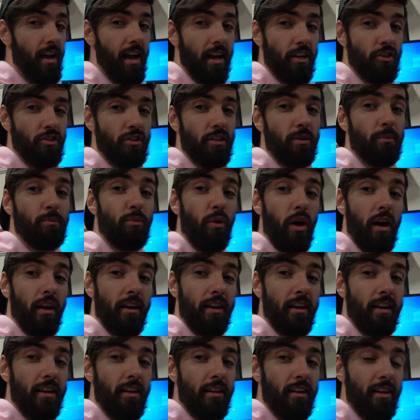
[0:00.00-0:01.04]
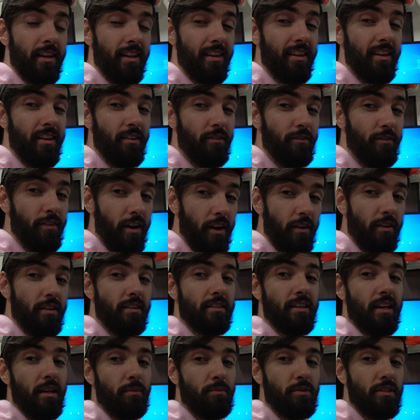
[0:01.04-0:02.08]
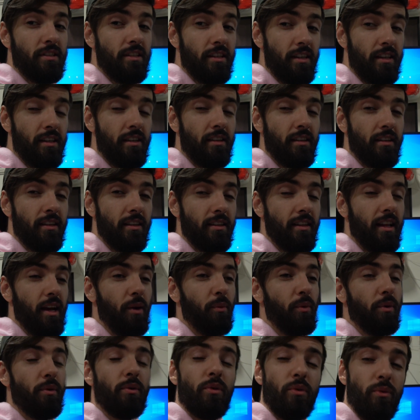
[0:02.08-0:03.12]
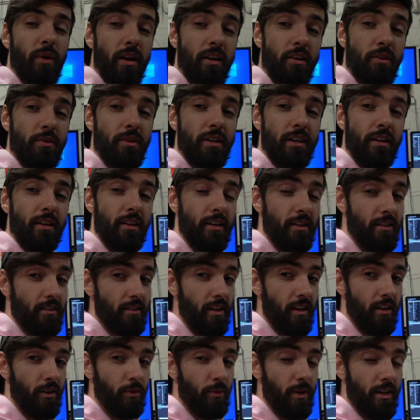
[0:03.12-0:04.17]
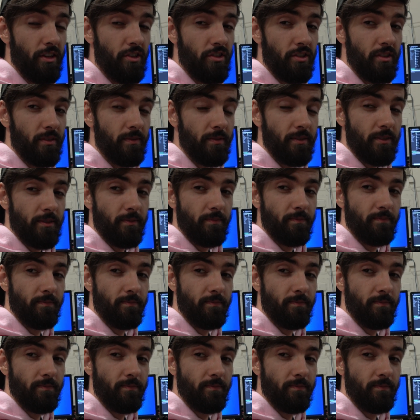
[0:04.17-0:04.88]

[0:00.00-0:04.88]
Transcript: actually brought in the very same scene that we were rendering inside of Redshift.